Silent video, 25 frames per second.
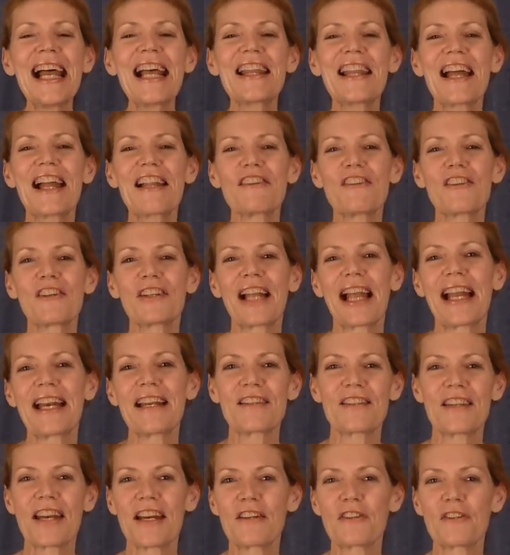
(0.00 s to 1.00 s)
That's your
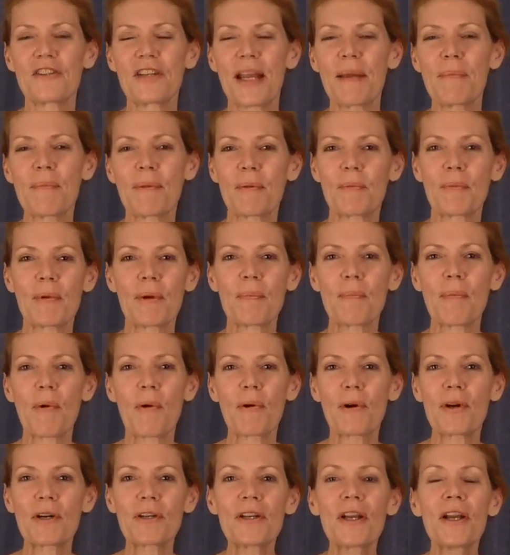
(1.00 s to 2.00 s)
latest entertainment
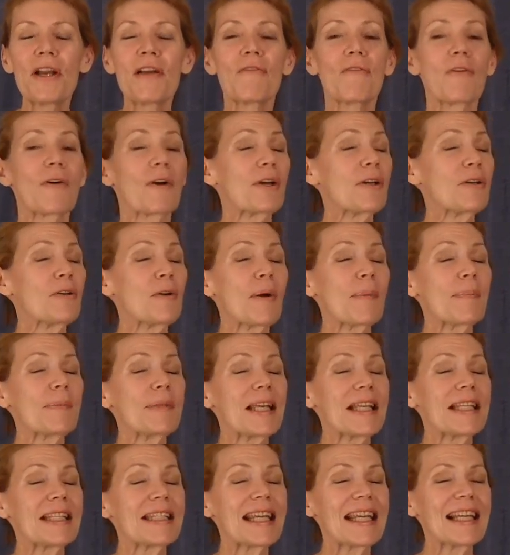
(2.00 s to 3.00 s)
report. For a new
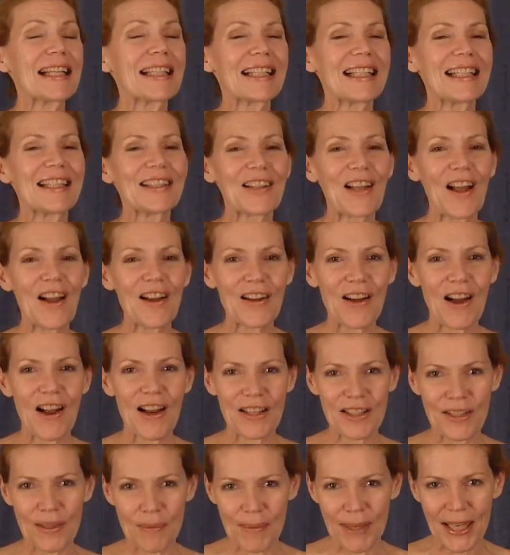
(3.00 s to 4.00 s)
update daily, log
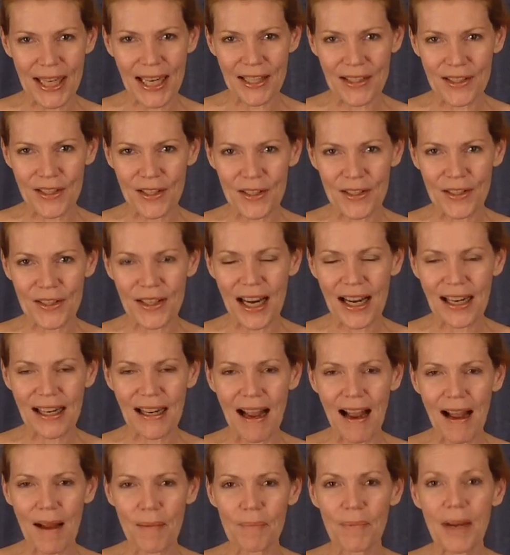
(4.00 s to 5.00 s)
on to
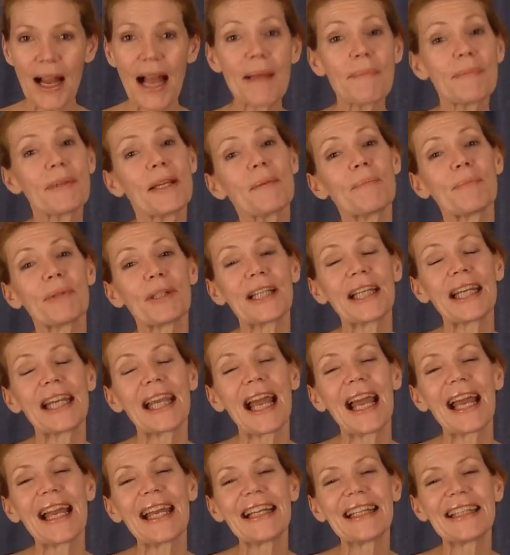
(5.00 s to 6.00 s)
MidHudsonNews.com. I'm Kimberly
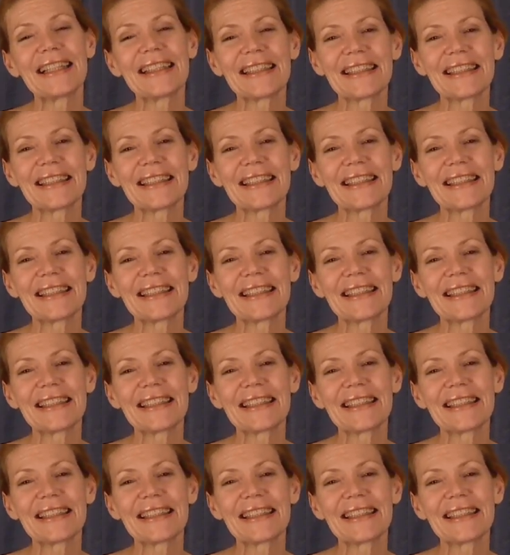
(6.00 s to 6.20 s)
Kay.